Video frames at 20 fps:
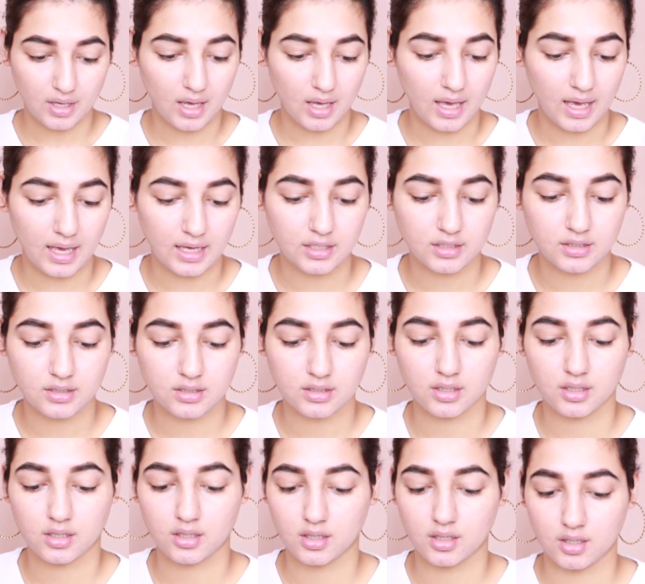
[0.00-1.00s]
and
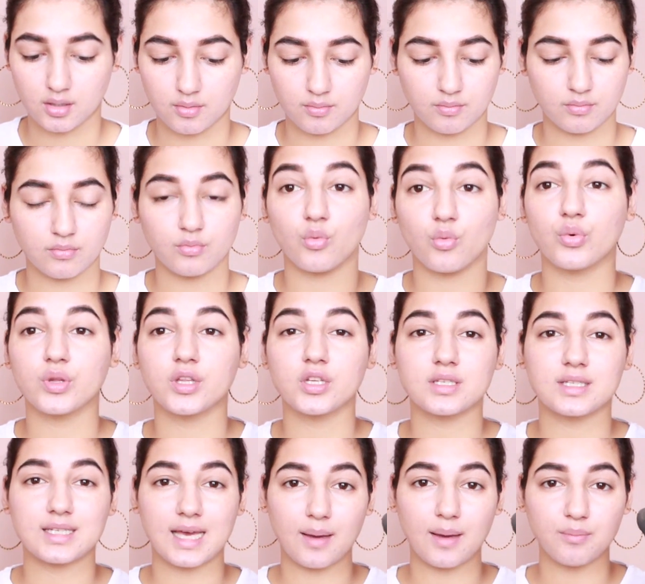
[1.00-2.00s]
with
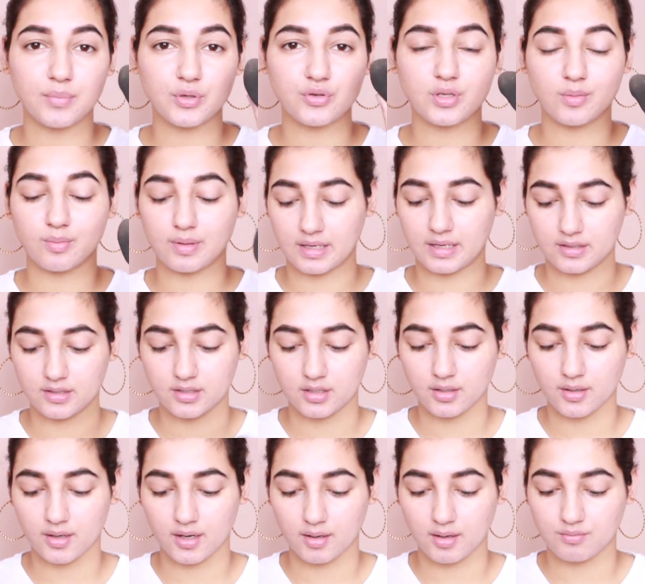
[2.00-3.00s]
a damp beauty
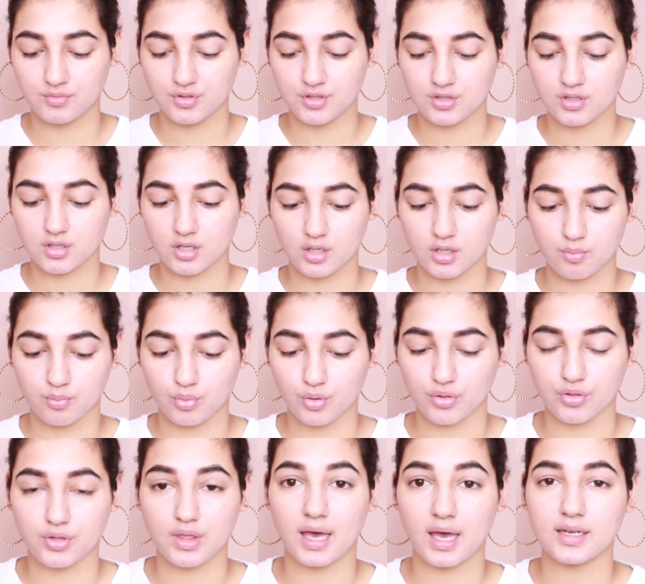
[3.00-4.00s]
blender, I'm just gonna
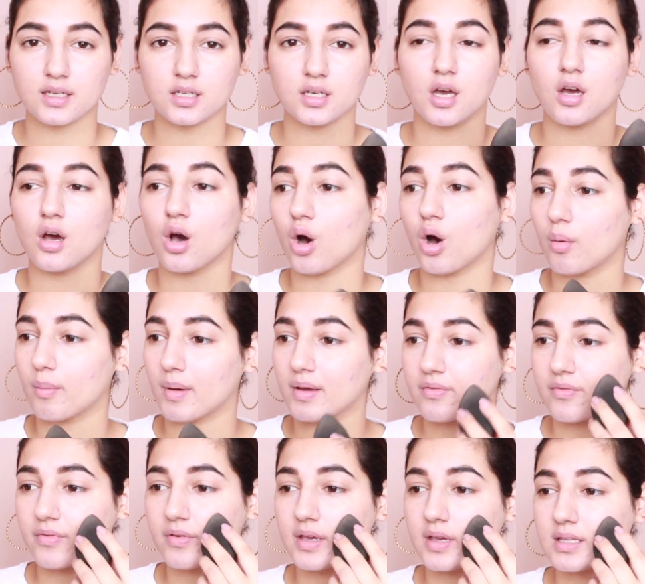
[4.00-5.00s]
put that on my
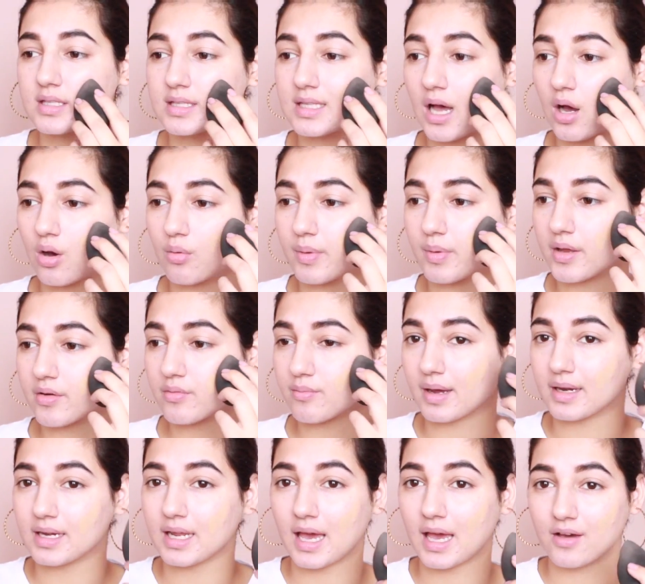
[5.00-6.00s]
face. Now bear in
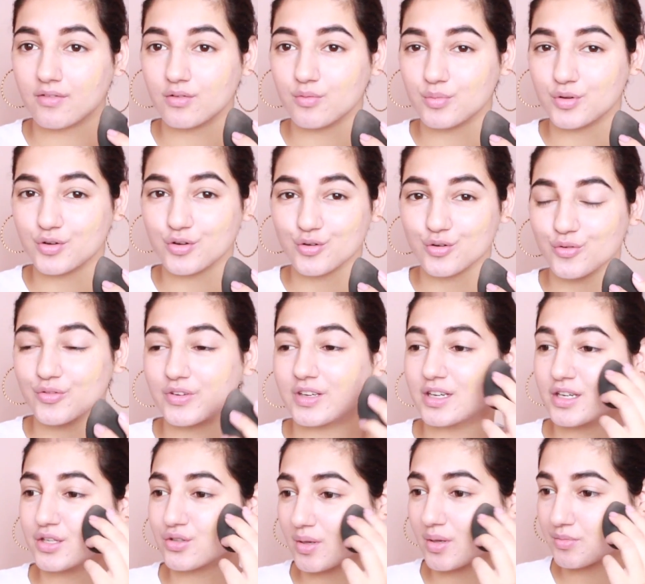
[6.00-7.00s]
mind I have a mirror over
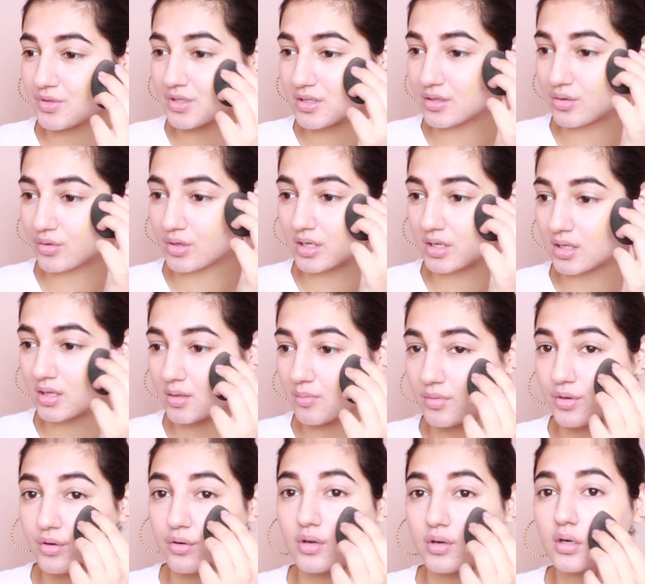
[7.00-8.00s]
here, so I'm just looking in the
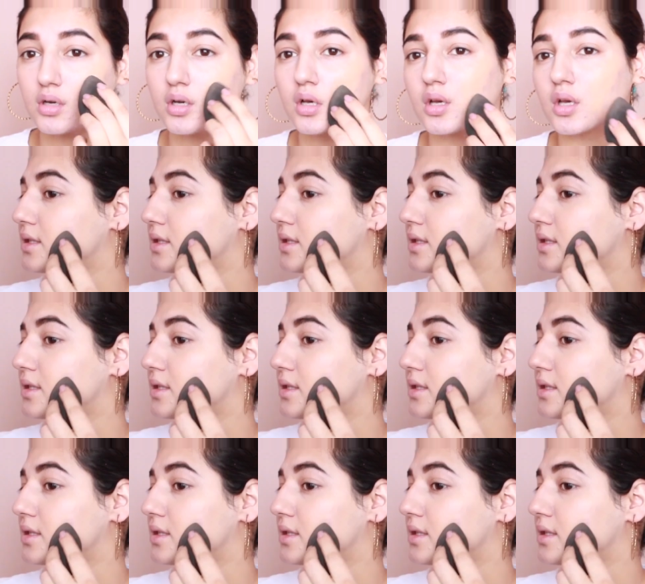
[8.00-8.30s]
mirror.